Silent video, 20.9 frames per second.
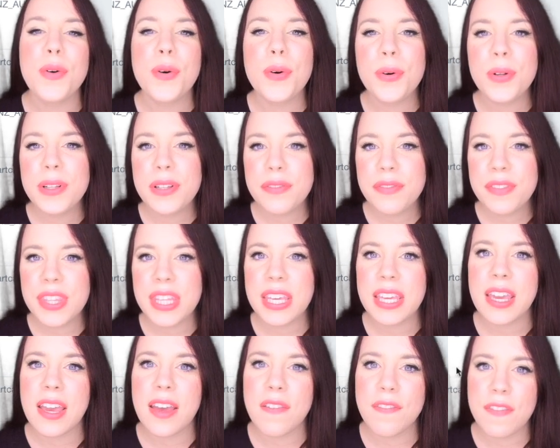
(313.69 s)
all of
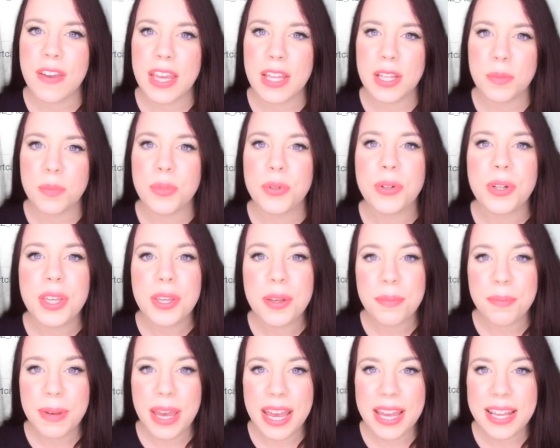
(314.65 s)
the available
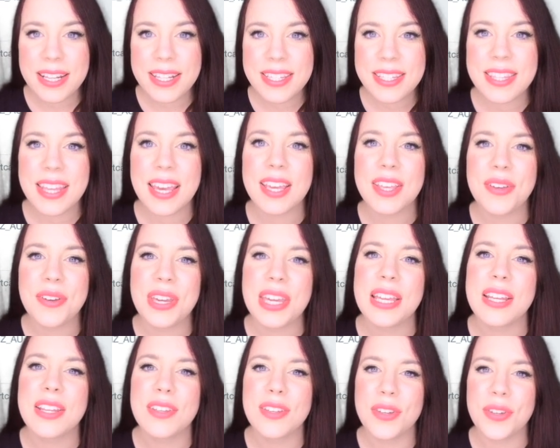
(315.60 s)
commands that you
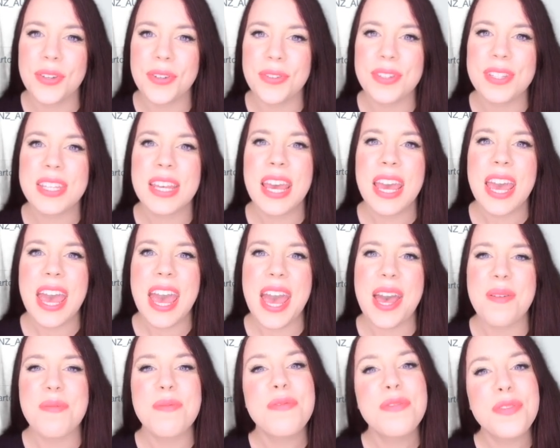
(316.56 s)
can use
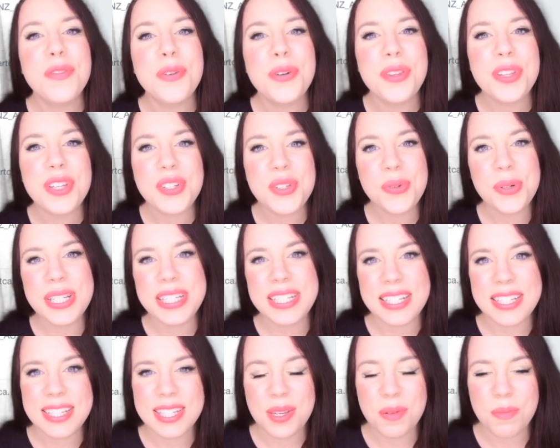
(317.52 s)
for the Twitter
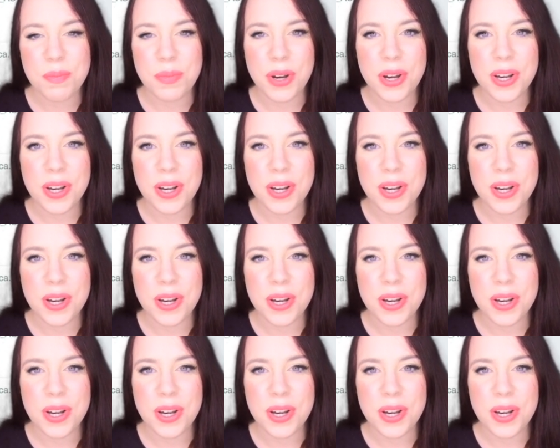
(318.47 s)
tip